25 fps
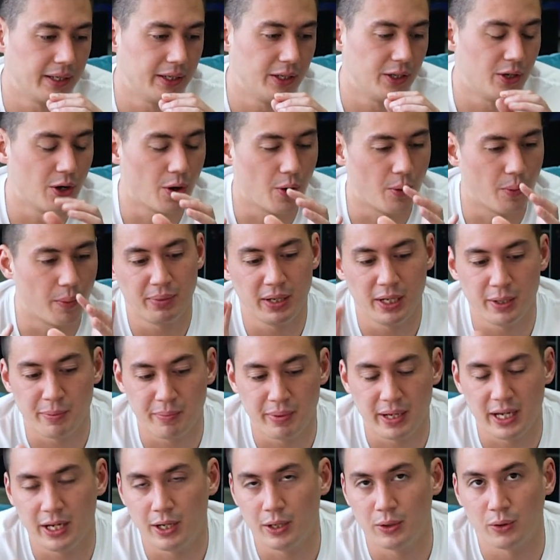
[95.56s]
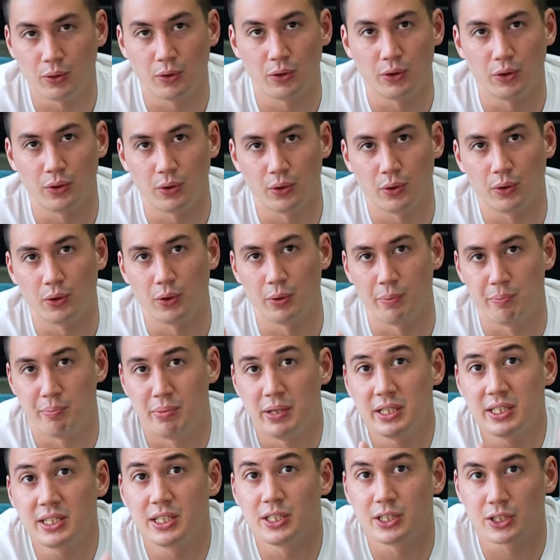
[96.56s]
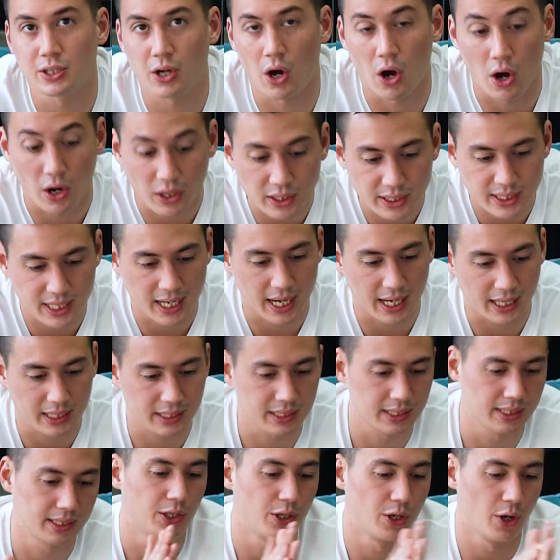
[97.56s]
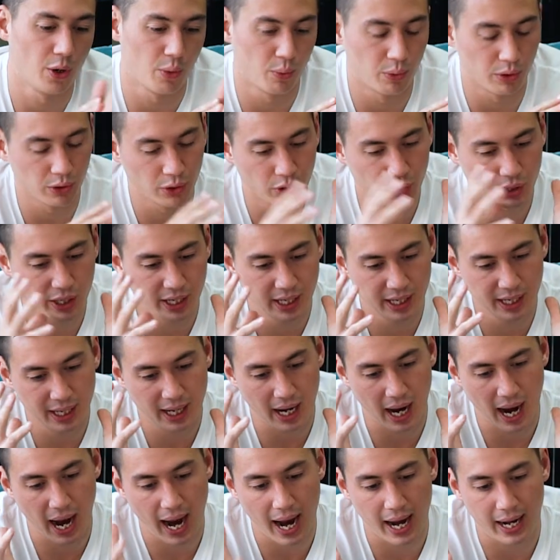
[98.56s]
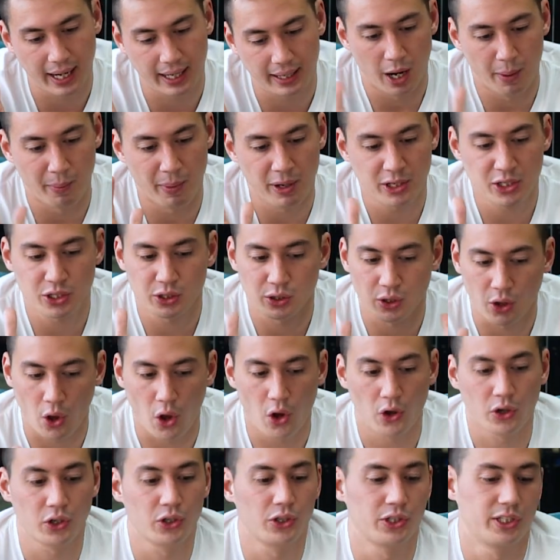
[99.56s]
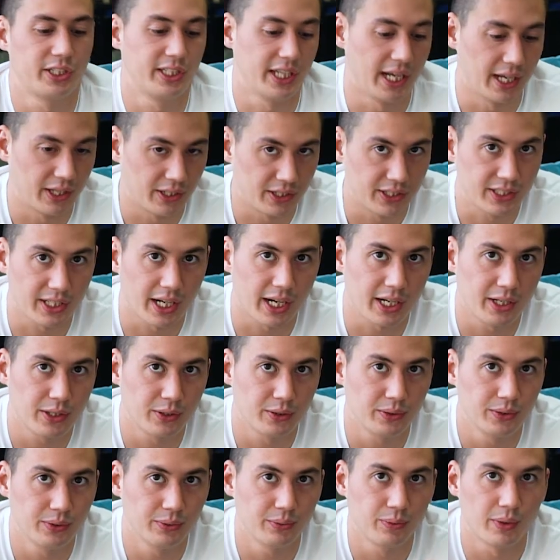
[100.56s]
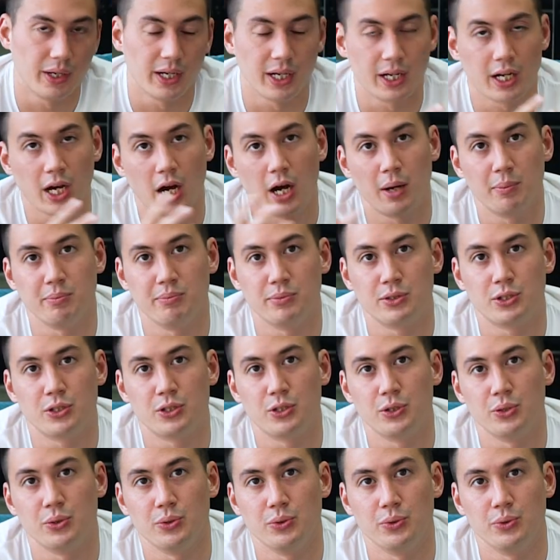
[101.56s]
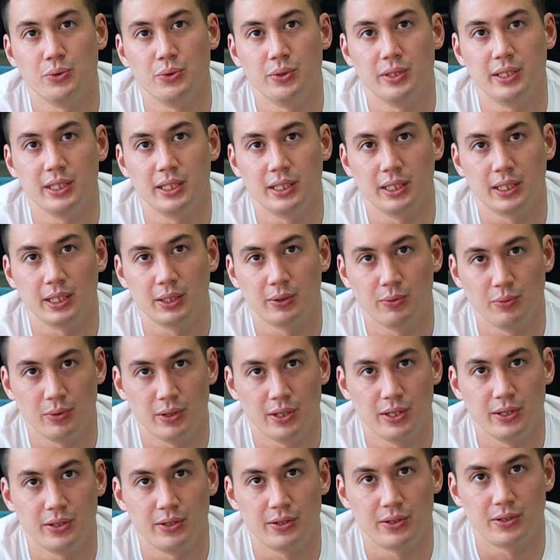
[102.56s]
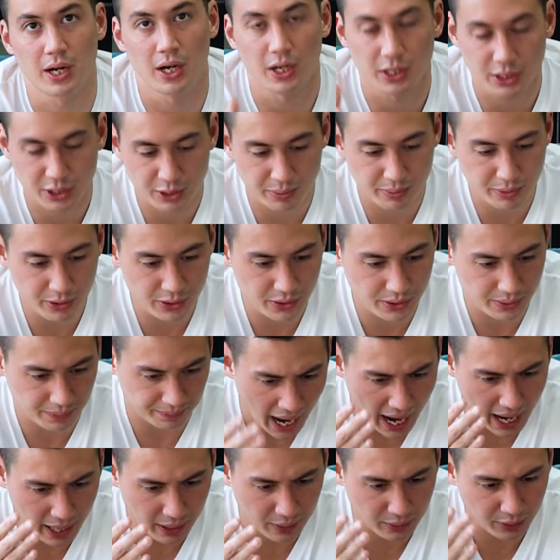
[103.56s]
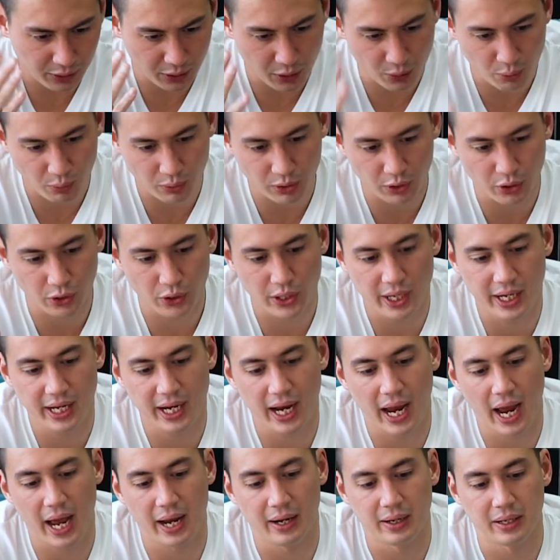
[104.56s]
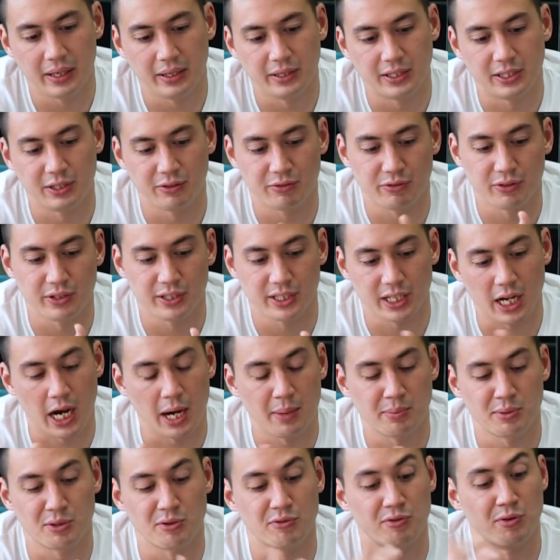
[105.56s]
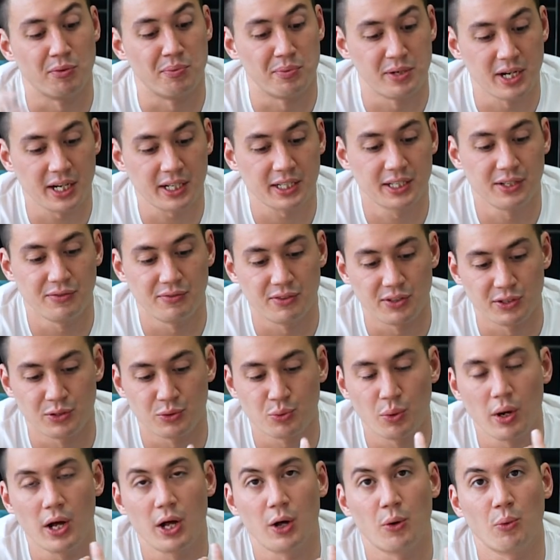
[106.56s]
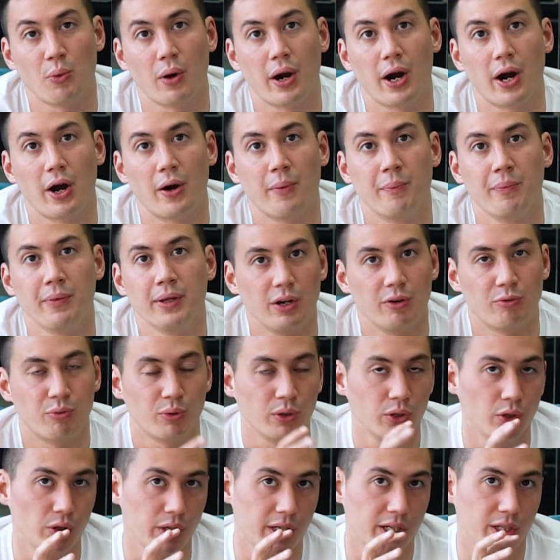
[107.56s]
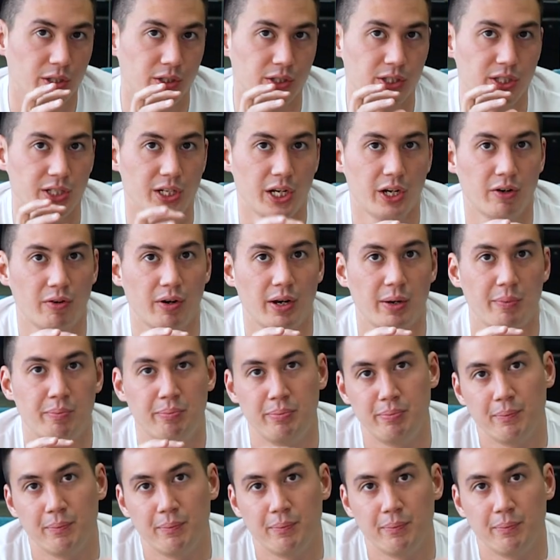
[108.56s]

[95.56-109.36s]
B2B or a business context, we're looking at a much longer sales cycle when it comes to dealing with customers. And we're looking at different types of objectives as well, where if we're looking to generate